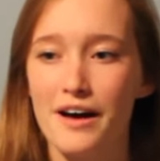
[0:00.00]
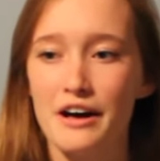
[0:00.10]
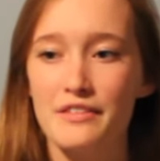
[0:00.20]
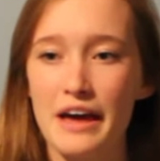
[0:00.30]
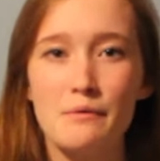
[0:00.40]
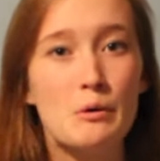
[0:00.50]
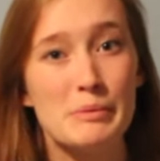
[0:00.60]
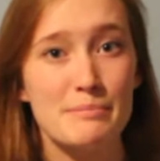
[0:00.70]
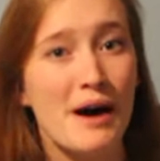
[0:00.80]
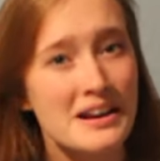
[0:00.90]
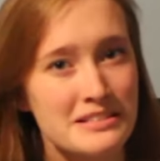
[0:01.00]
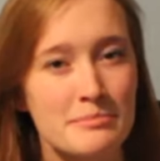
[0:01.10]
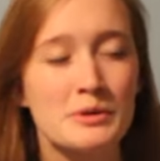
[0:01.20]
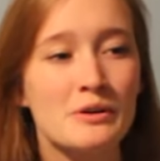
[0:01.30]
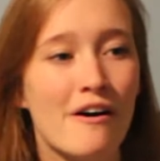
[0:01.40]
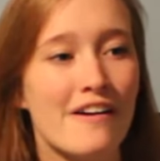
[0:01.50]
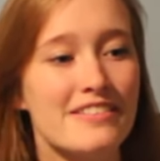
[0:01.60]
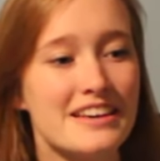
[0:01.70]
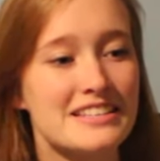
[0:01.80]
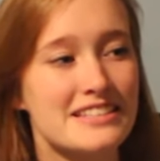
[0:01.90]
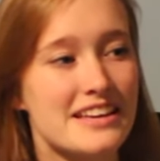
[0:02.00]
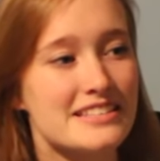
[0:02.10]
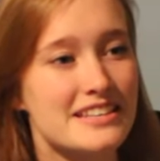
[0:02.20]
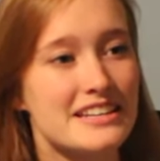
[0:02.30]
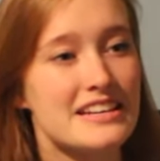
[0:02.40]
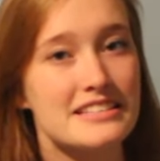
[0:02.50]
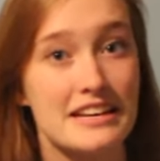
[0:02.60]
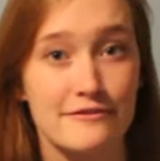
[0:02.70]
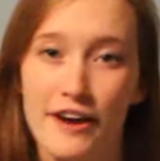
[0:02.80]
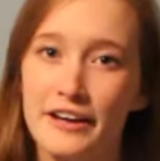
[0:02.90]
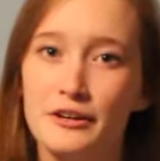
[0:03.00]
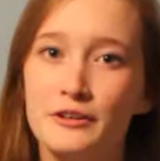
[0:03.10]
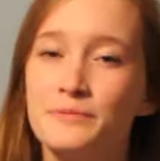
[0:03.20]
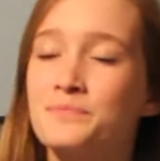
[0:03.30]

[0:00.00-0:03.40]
Well, that won't be possible on this, since it is a final.